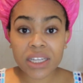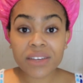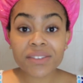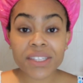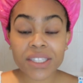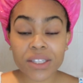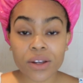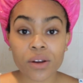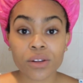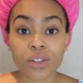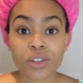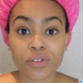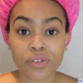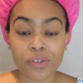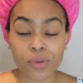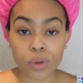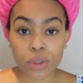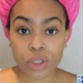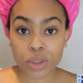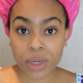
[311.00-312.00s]
leave this on
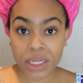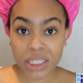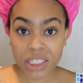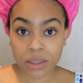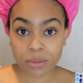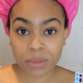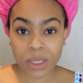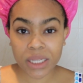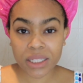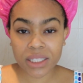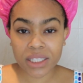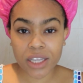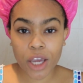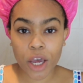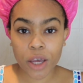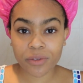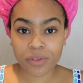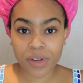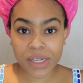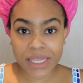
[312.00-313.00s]
for 20 minutes to
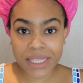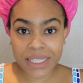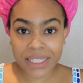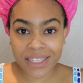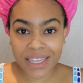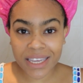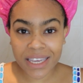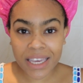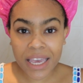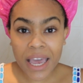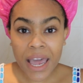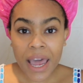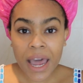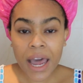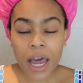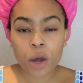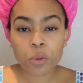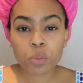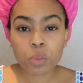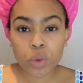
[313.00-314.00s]
hopefully see
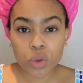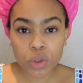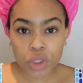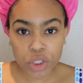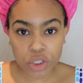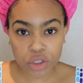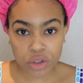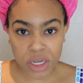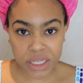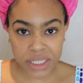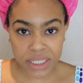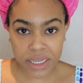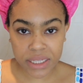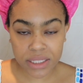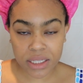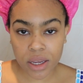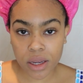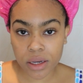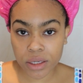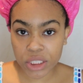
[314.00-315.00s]
how moisturizing
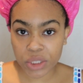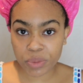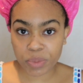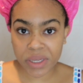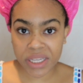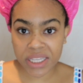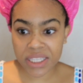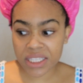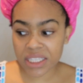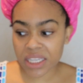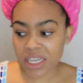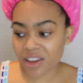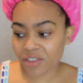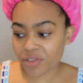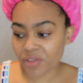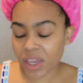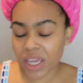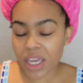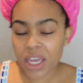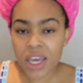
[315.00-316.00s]
it's going to be, see
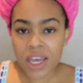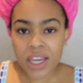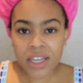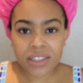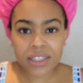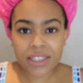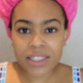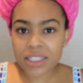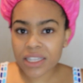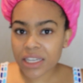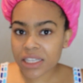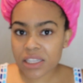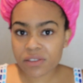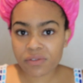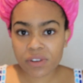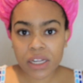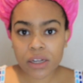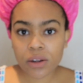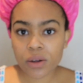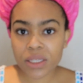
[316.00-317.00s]
if it
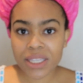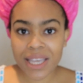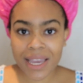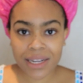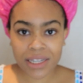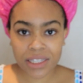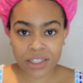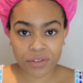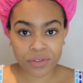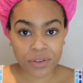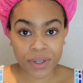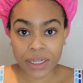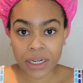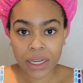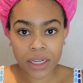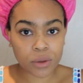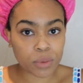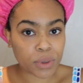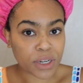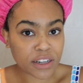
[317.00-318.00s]
distinctively looks any different,
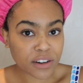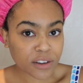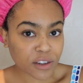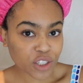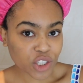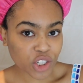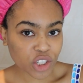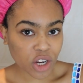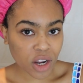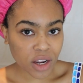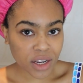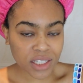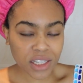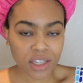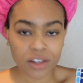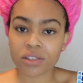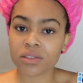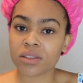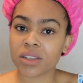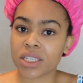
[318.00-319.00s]
like will it look
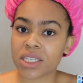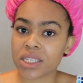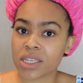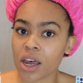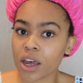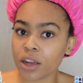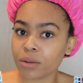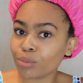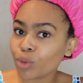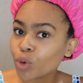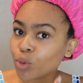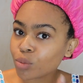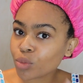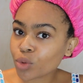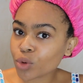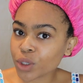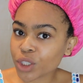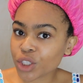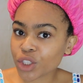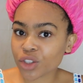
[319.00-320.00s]
shinier on this side, more
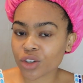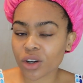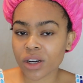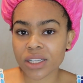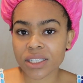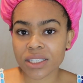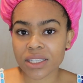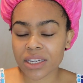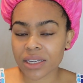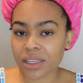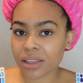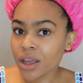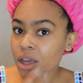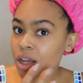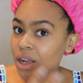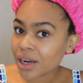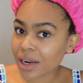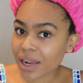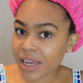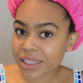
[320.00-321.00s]
moisturizing,
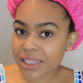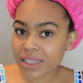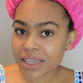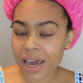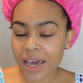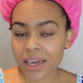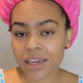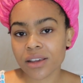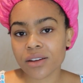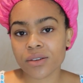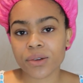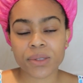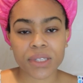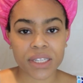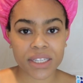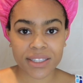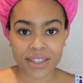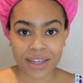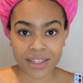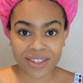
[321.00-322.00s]
less tangles,
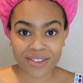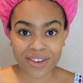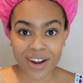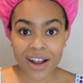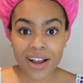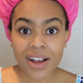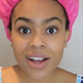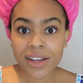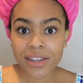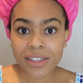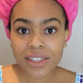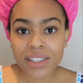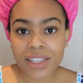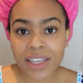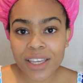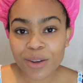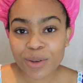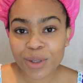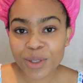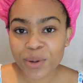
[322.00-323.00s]
etc.
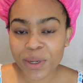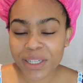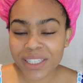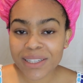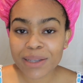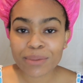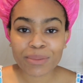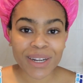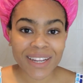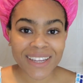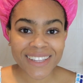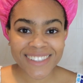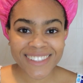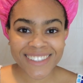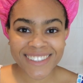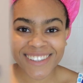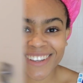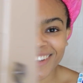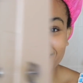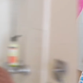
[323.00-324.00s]
See you in 20 minutes.
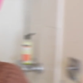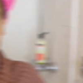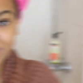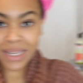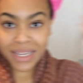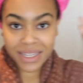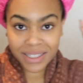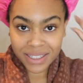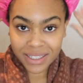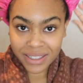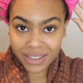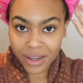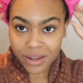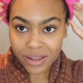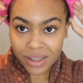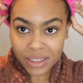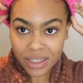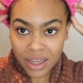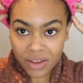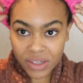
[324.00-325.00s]
It's been 20 minutes, so
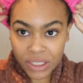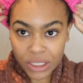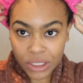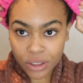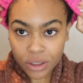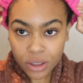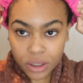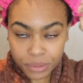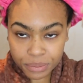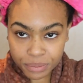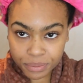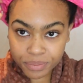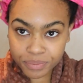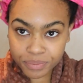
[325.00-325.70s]
let's have a look.